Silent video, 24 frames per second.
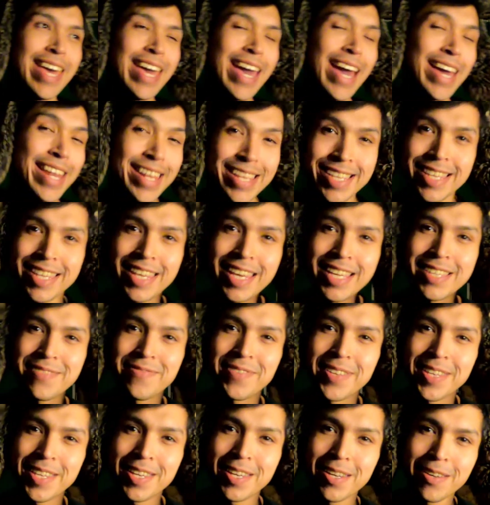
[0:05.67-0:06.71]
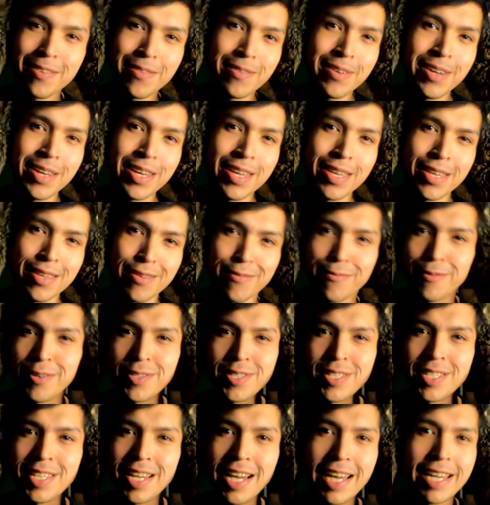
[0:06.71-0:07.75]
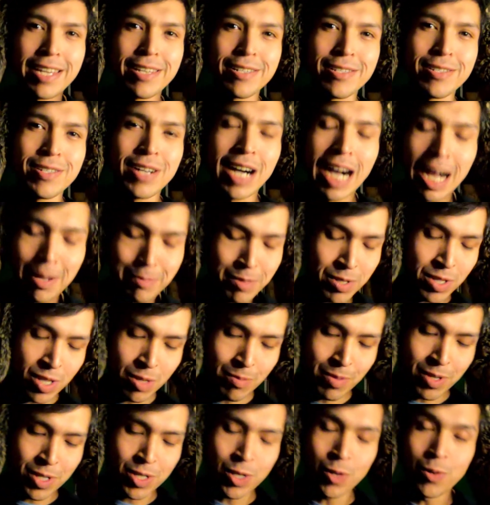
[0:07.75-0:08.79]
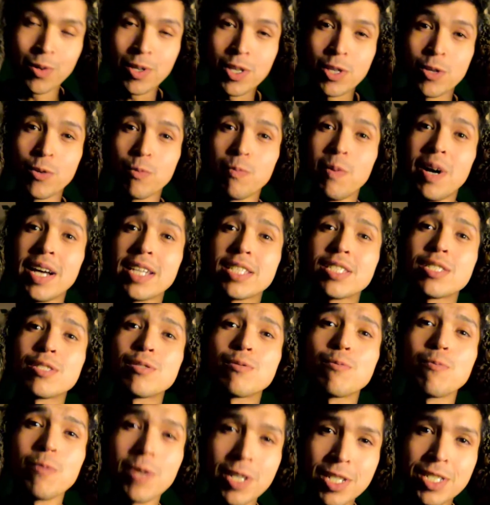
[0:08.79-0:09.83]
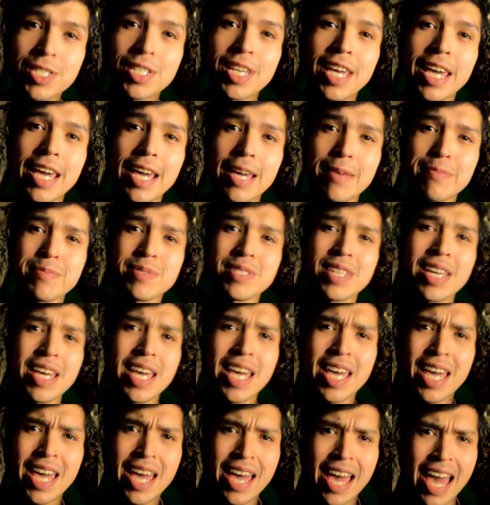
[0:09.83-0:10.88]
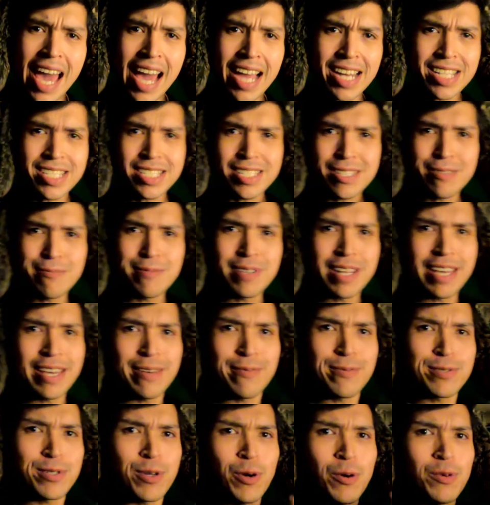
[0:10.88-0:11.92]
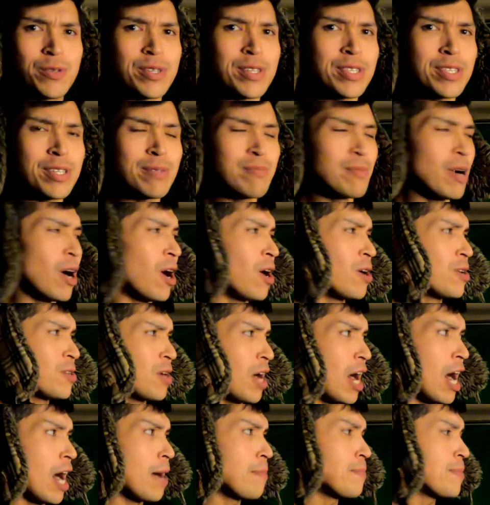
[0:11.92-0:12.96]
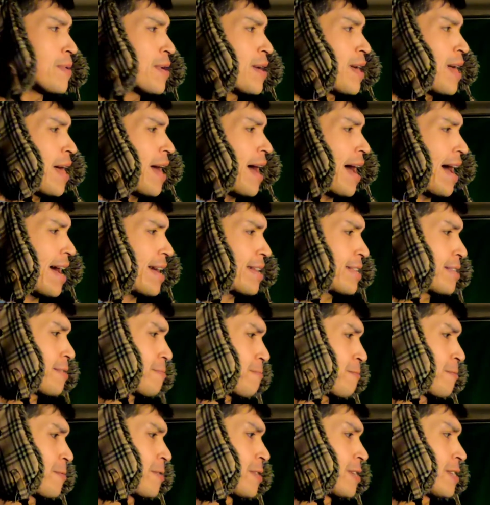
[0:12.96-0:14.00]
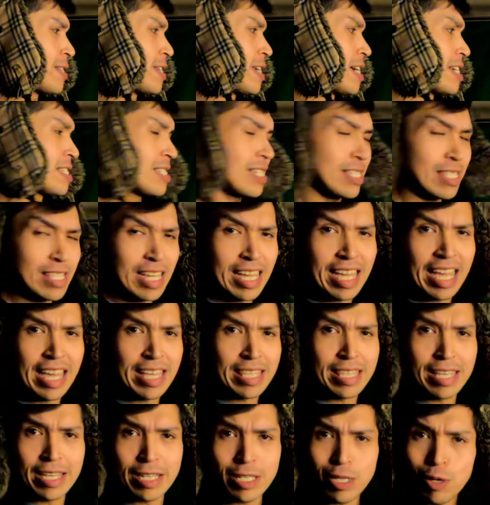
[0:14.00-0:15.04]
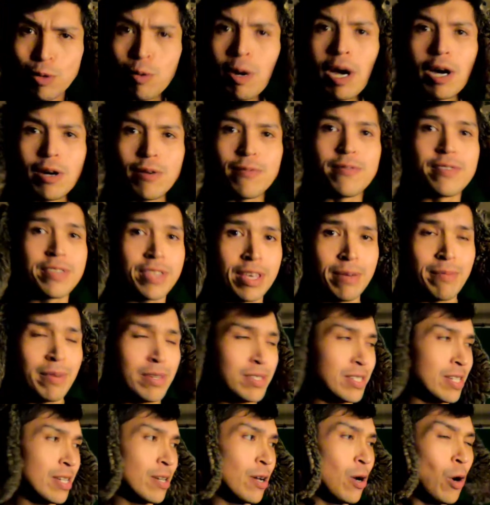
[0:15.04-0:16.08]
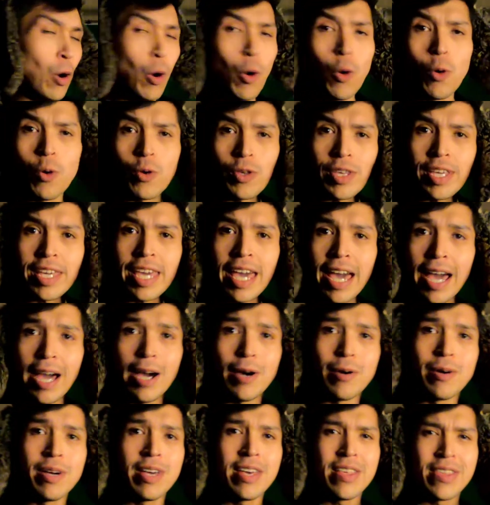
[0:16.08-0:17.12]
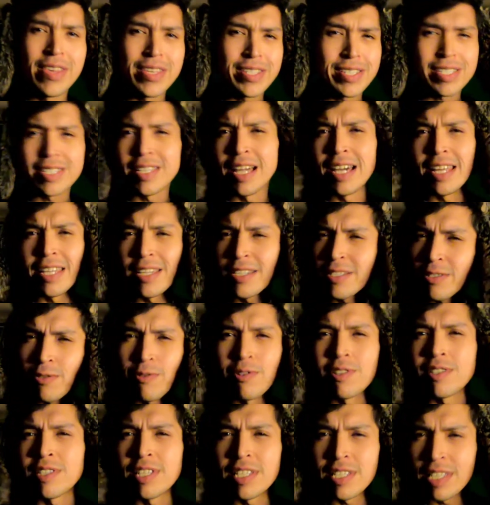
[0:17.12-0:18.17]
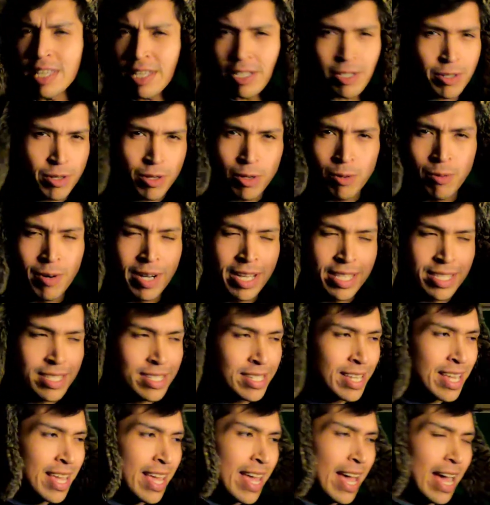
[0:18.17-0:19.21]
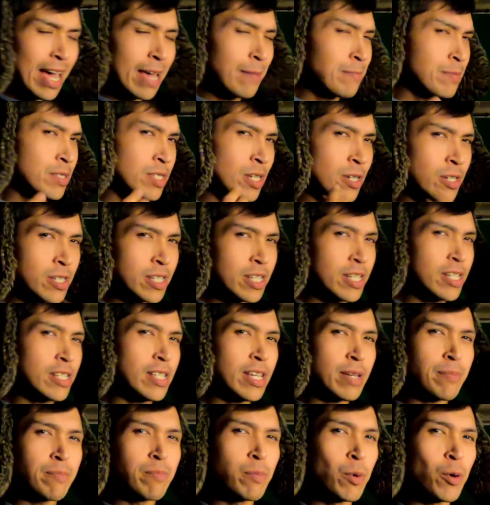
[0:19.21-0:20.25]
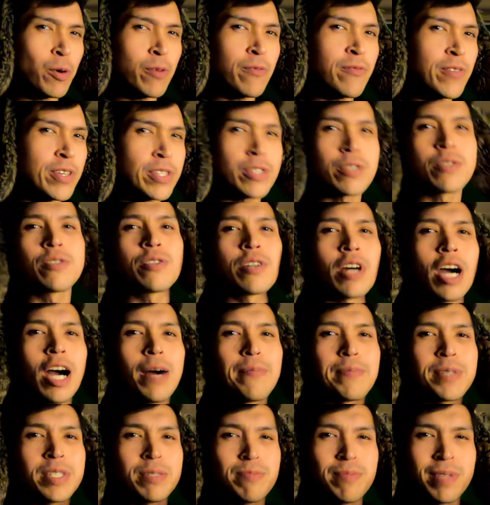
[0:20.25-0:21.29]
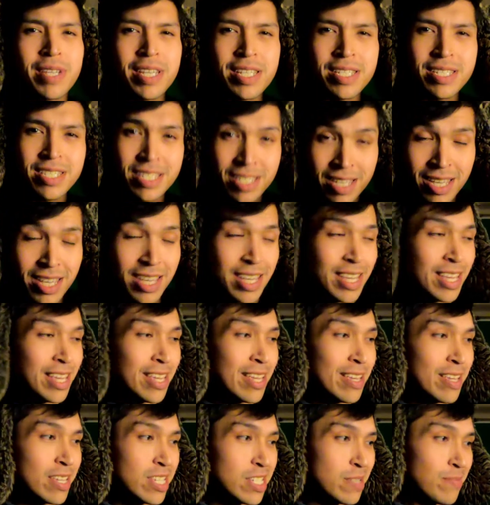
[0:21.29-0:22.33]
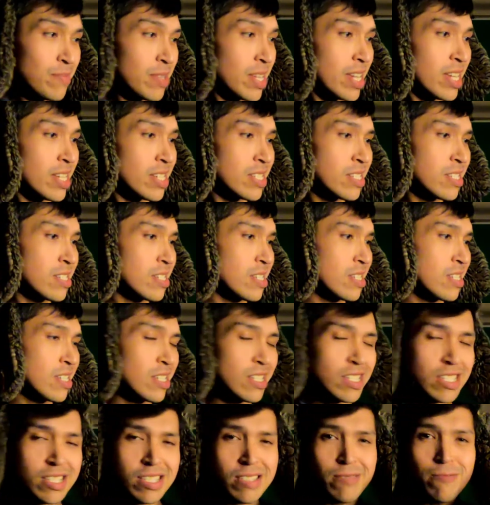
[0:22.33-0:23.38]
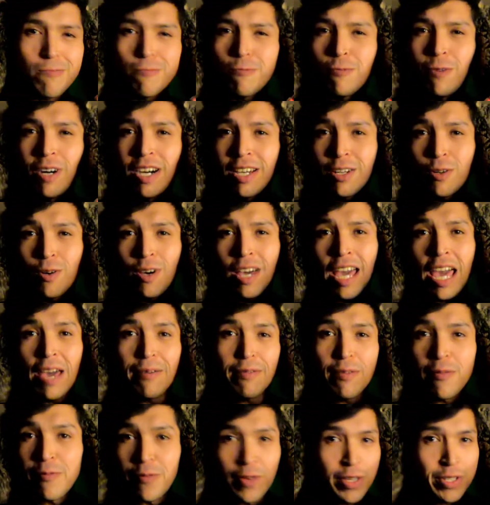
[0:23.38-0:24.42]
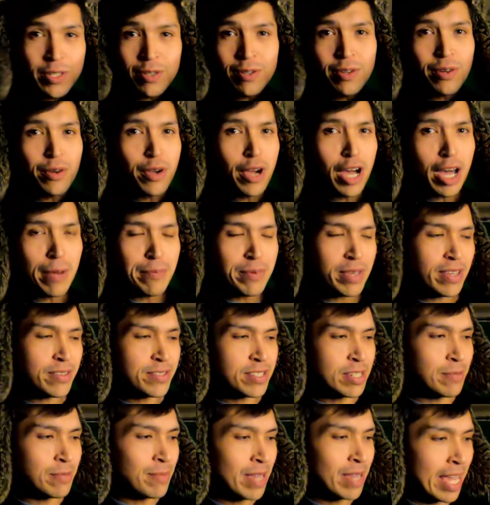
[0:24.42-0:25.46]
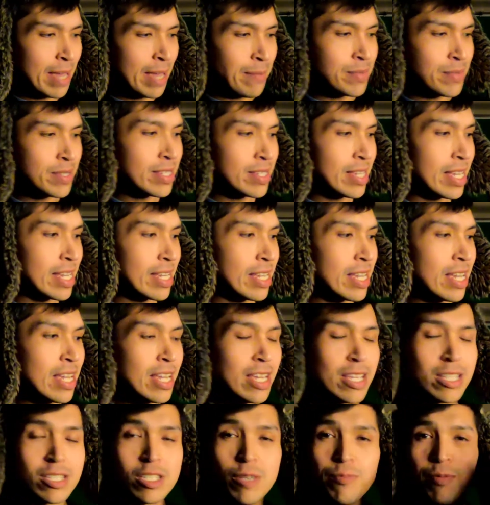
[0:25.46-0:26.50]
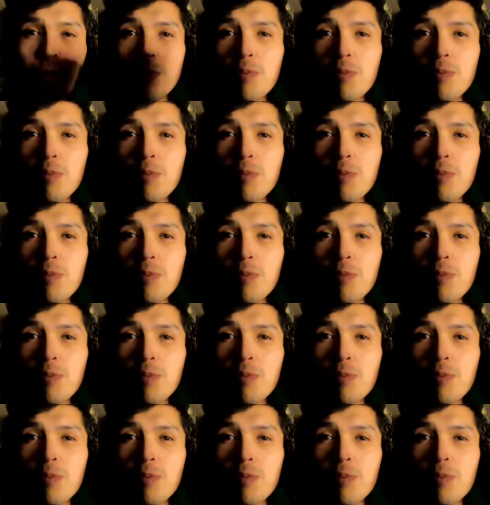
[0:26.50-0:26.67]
And in today's video, you've heard the title, I'm just going to be showing you my Switch games. Actually, when I was holding them all up, I didn't realize that I had like 12 of them. I was like, holy cow, this is not including the digital ones. I'm starting to collect more physical copies because some days you just want to have a physical copy of some games. Like Super